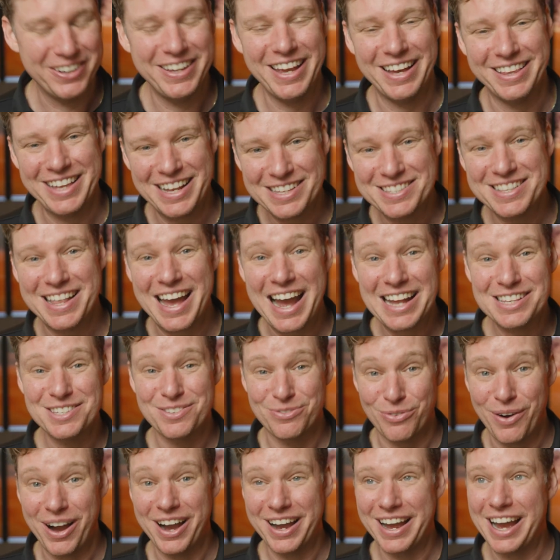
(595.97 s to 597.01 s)
yeah, that, that's
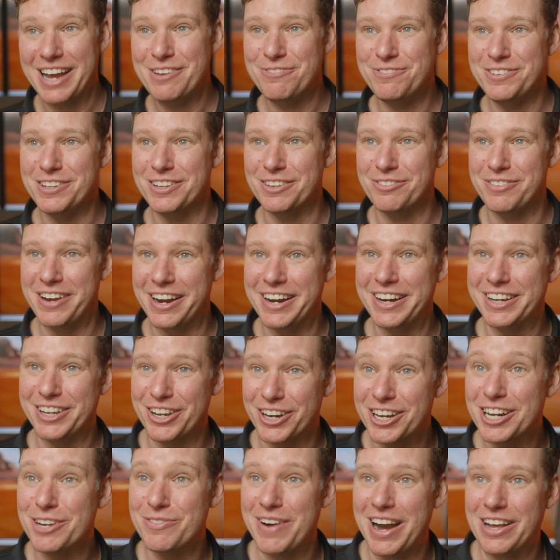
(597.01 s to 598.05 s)
why I feel very
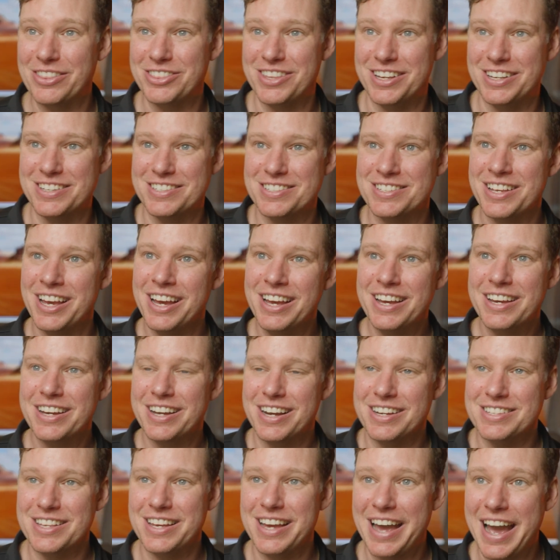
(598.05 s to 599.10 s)
good about this
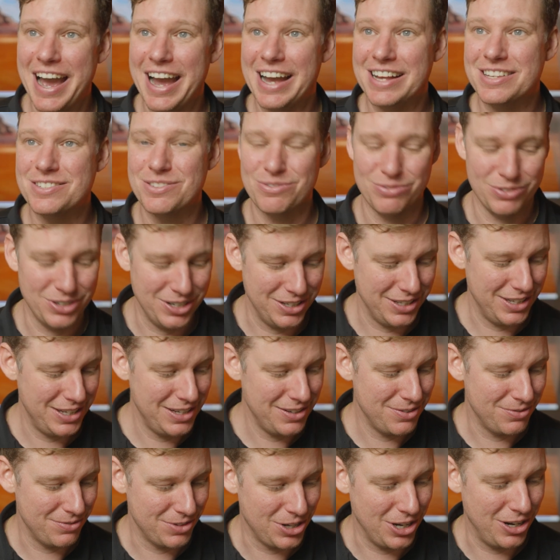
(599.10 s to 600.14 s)
because it has really
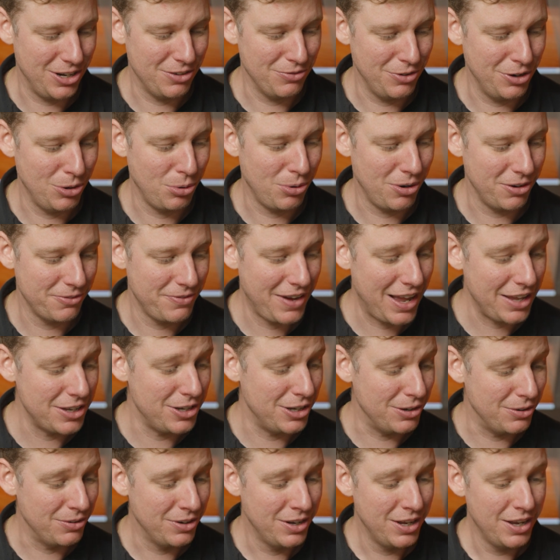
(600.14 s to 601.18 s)
good real world
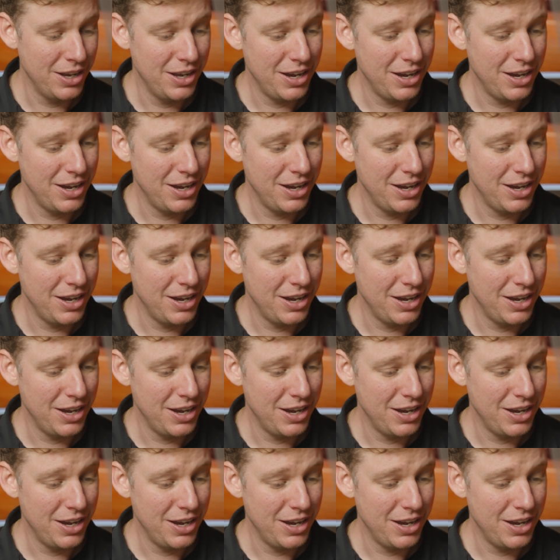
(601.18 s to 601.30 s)
value.